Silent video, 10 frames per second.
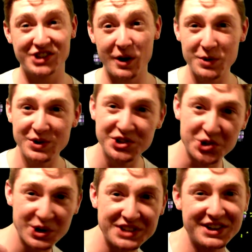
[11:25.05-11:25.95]
I hope you
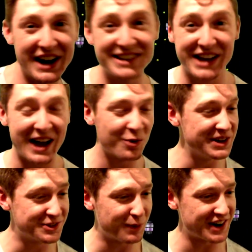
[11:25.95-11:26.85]
enjoyed today's
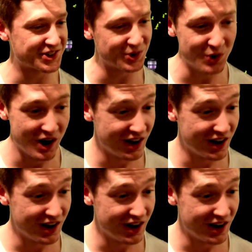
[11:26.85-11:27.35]
Halloween special.